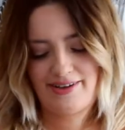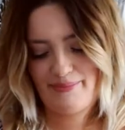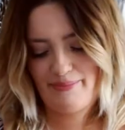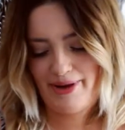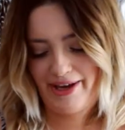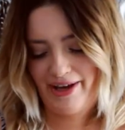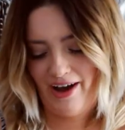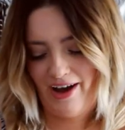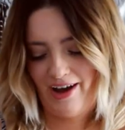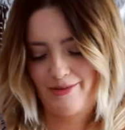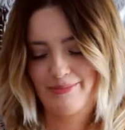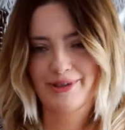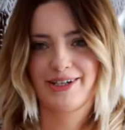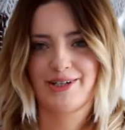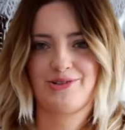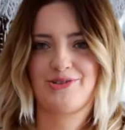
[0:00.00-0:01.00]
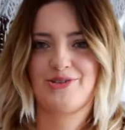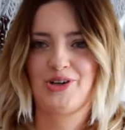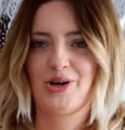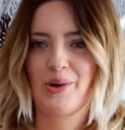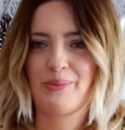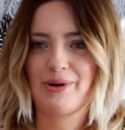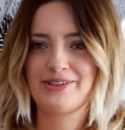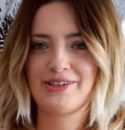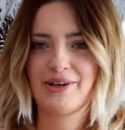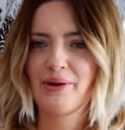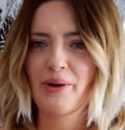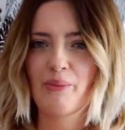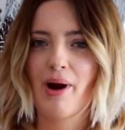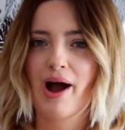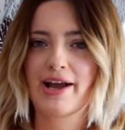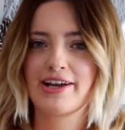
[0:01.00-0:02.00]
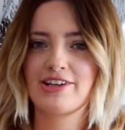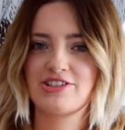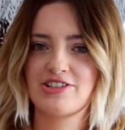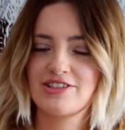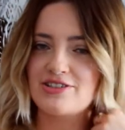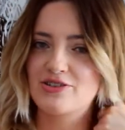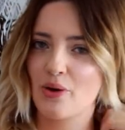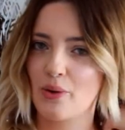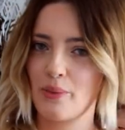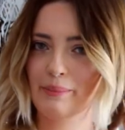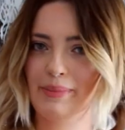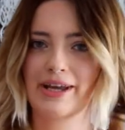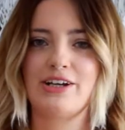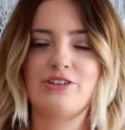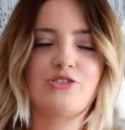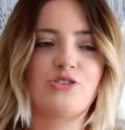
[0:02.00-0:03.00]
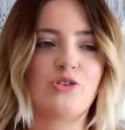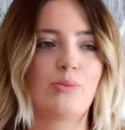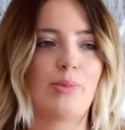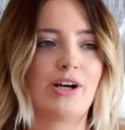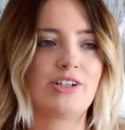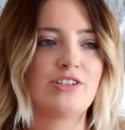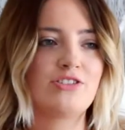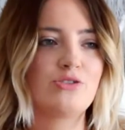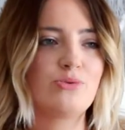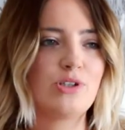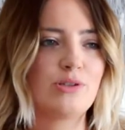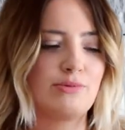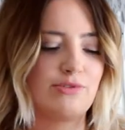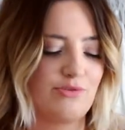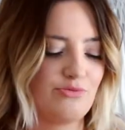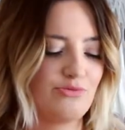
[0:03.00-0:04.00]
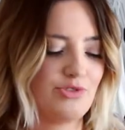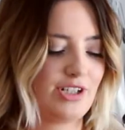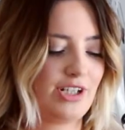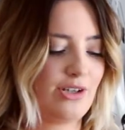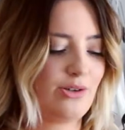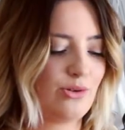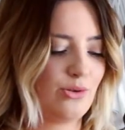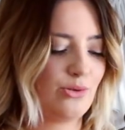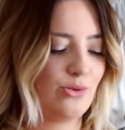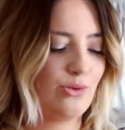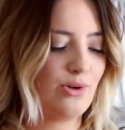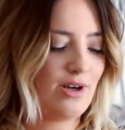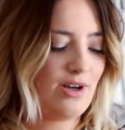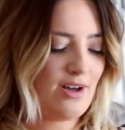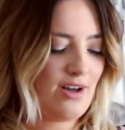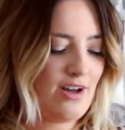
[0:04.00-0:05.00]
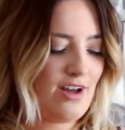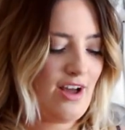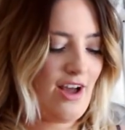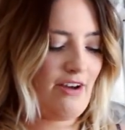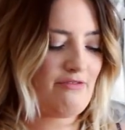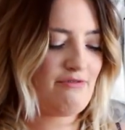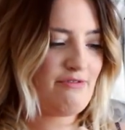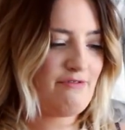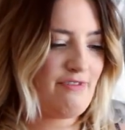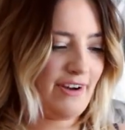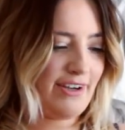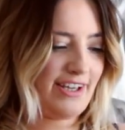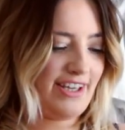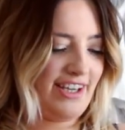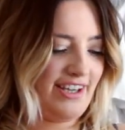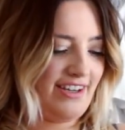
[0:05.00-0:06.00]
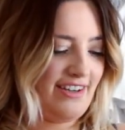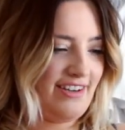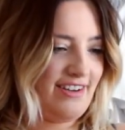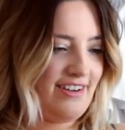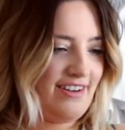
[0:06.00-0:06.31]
pick up in a shop. I don't know why, it's just not me at all, but I just thought it was a really cool and funky